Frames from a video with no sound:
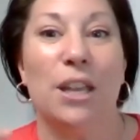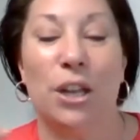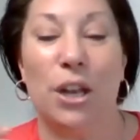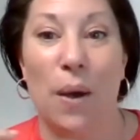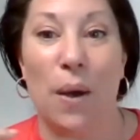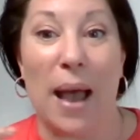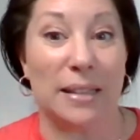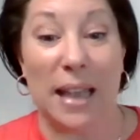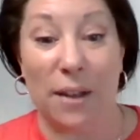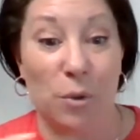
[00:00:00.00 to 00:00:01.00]
you know,
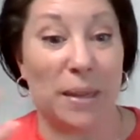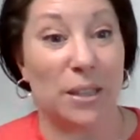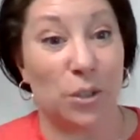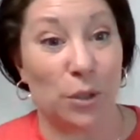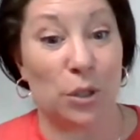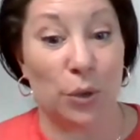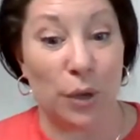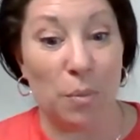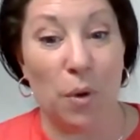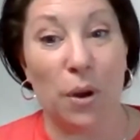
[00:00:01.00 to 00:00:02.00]
as everybody starts
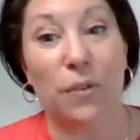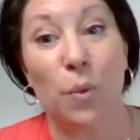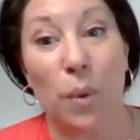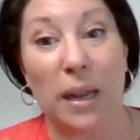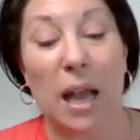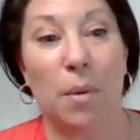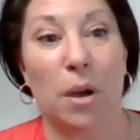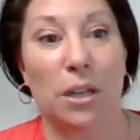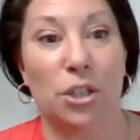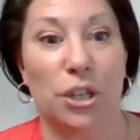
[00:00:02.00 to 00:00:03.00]
learning more, if you want to come
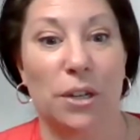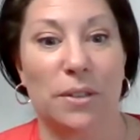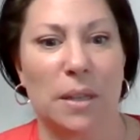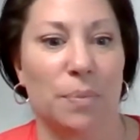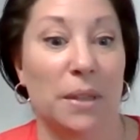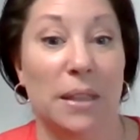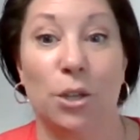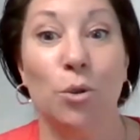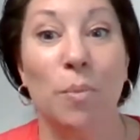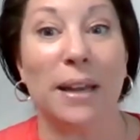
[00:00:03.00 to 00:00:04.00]
on and share something that
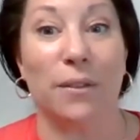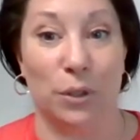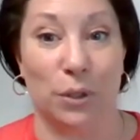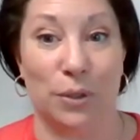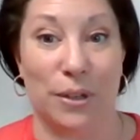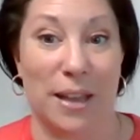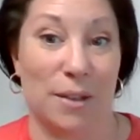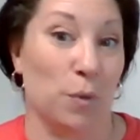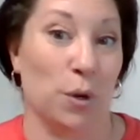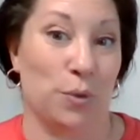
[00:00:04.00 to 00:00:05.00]
you might have learned that
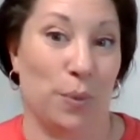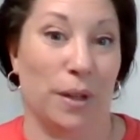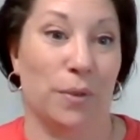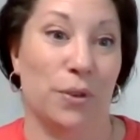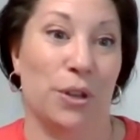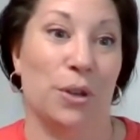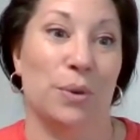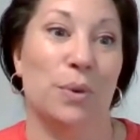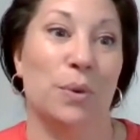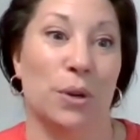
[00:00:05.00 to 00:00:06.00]
worked well for you,
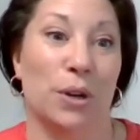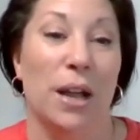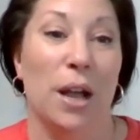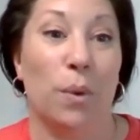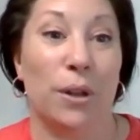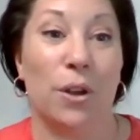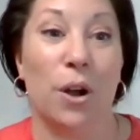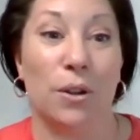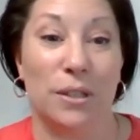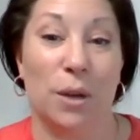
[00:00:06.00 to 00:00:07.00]
or one of the
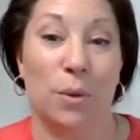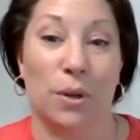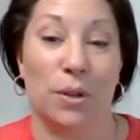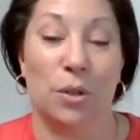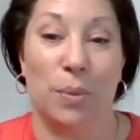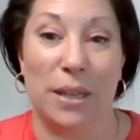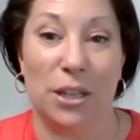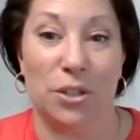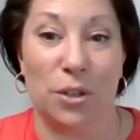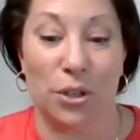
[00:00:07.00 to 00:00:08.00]
cards that works, so we can
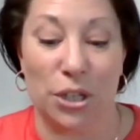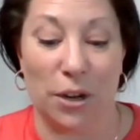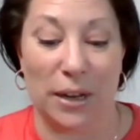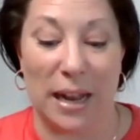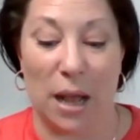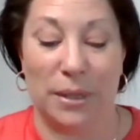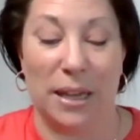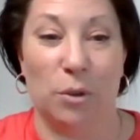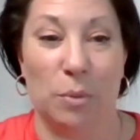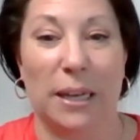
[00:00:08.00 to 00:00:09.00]
start sharing it out with
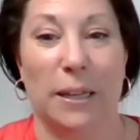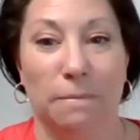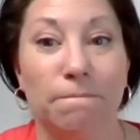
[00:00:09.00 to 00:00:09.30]
everybody.